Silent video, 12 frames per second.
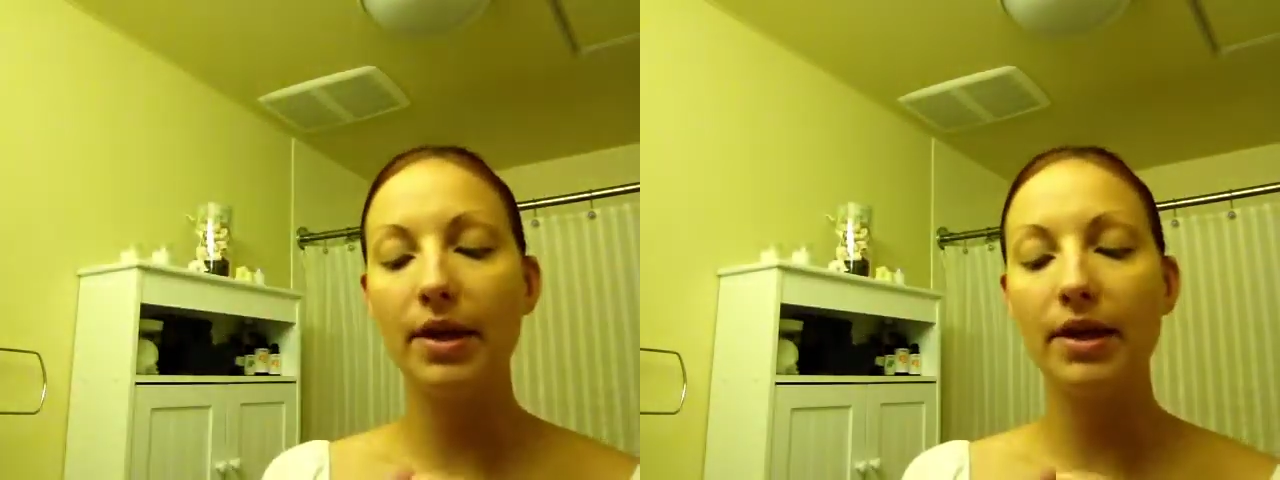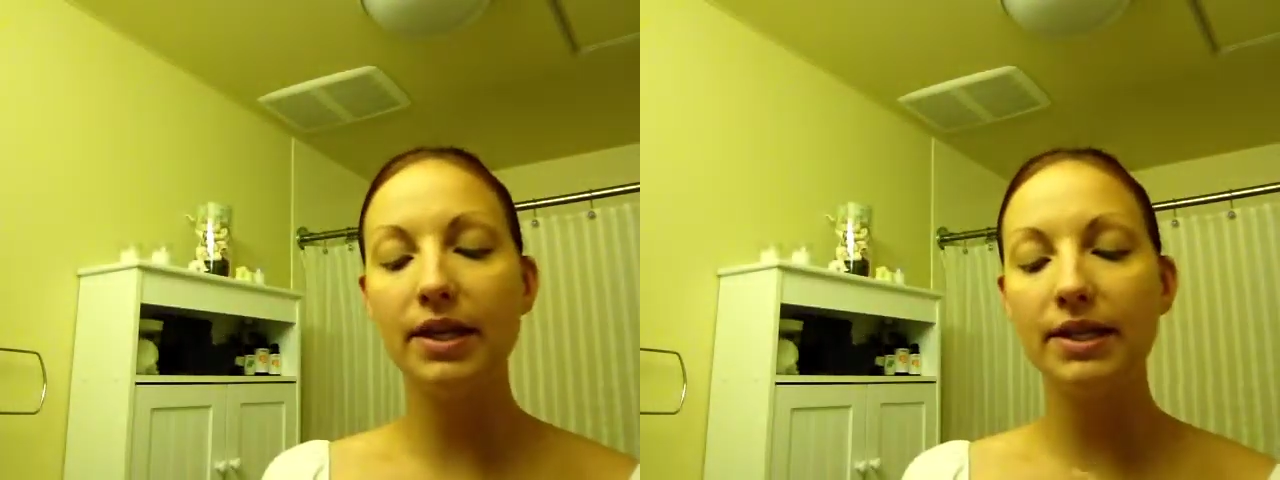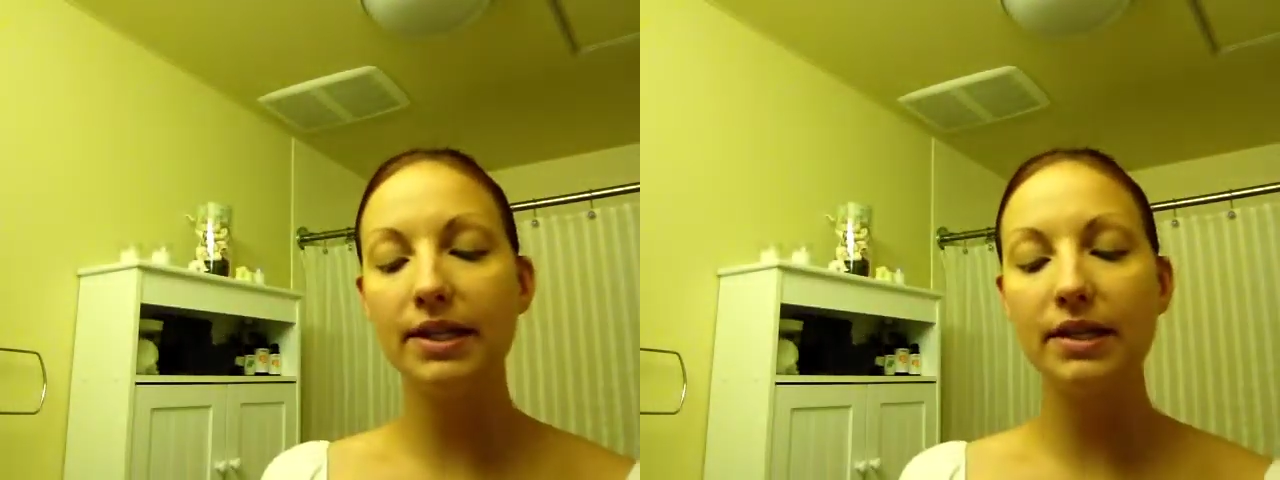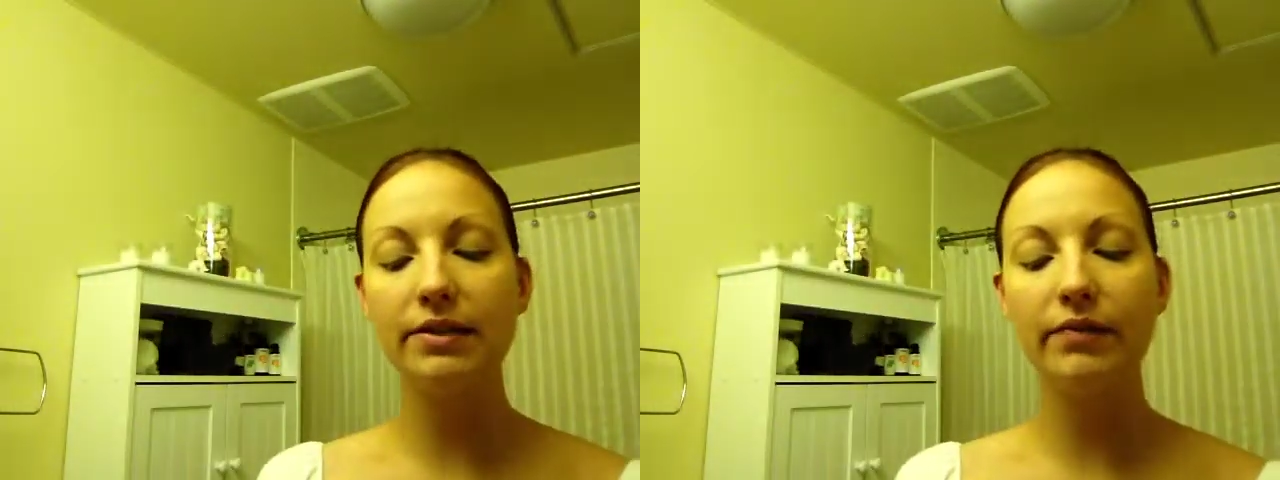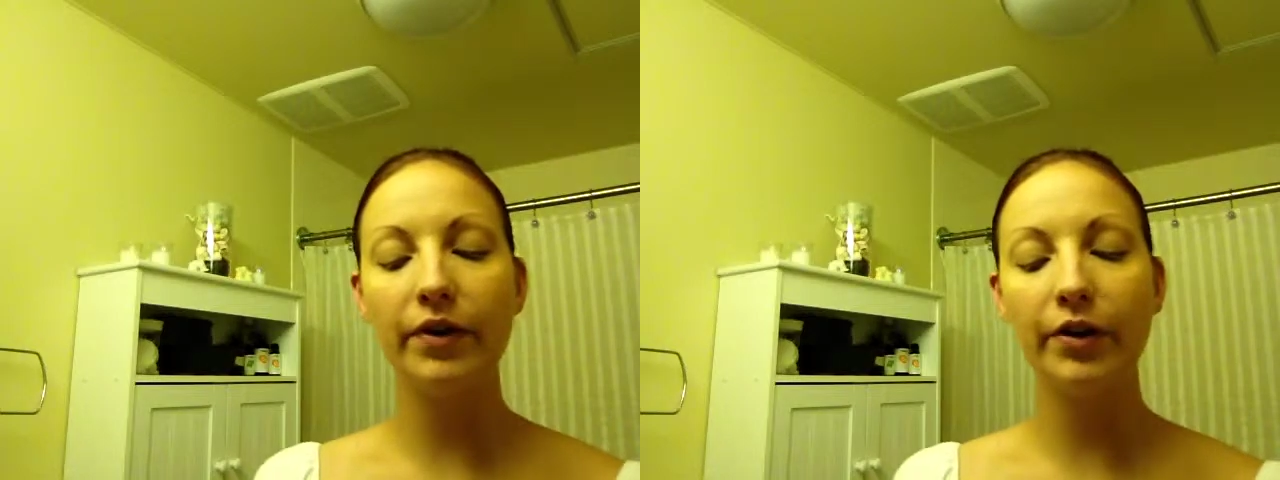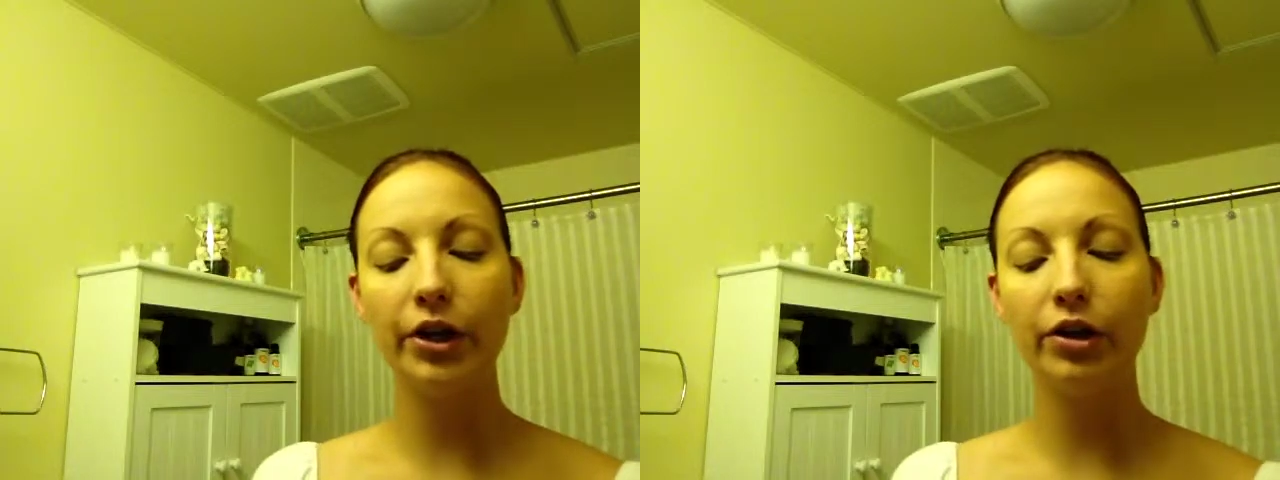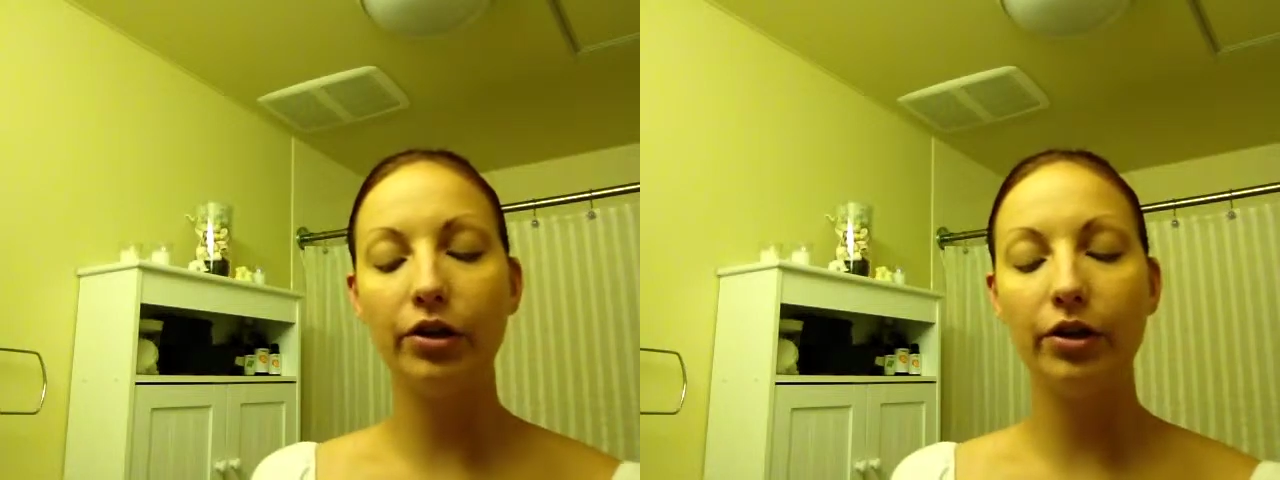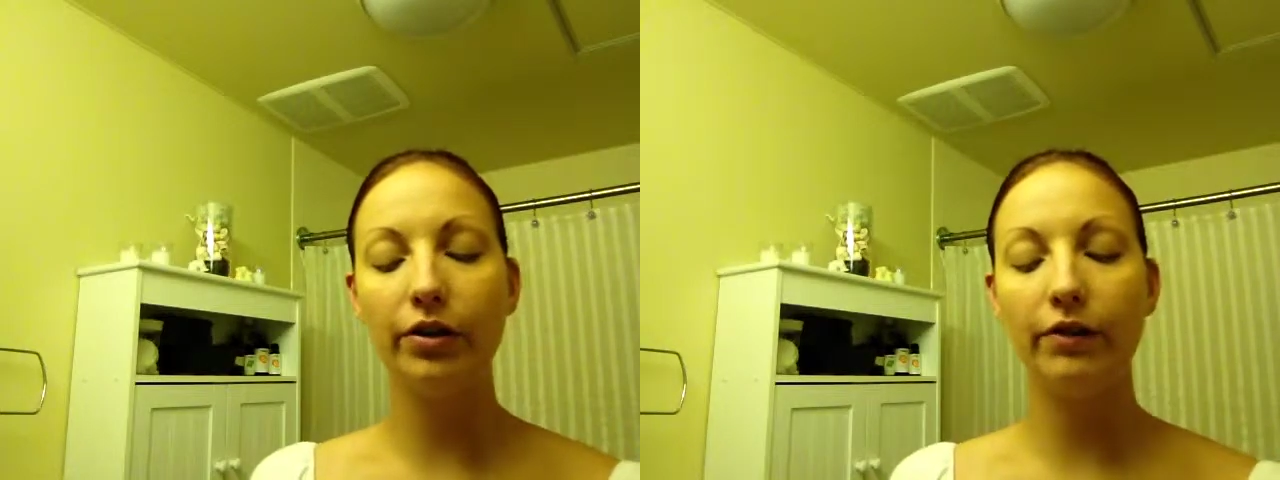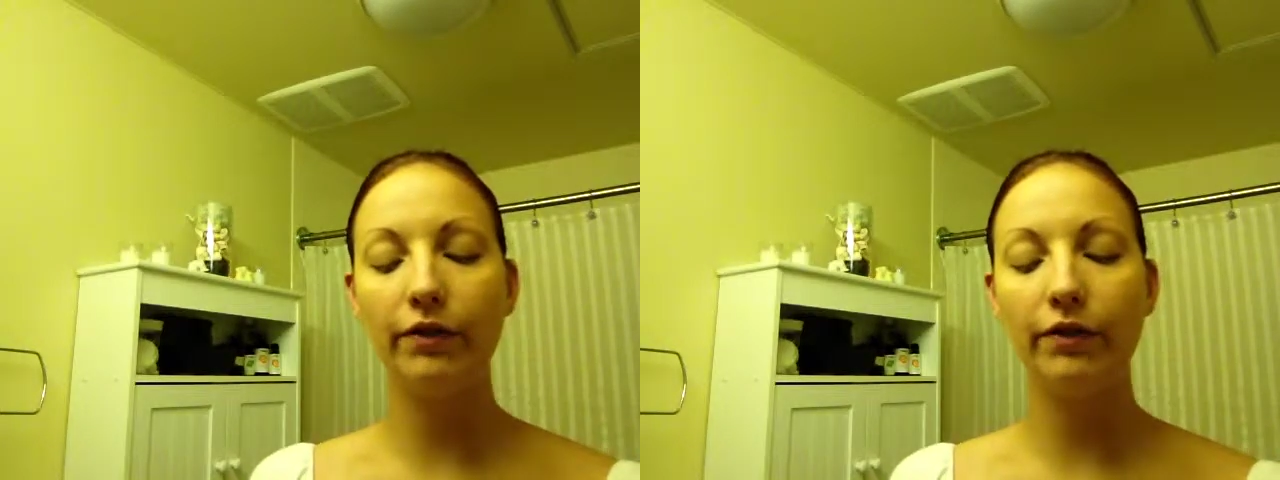This is very good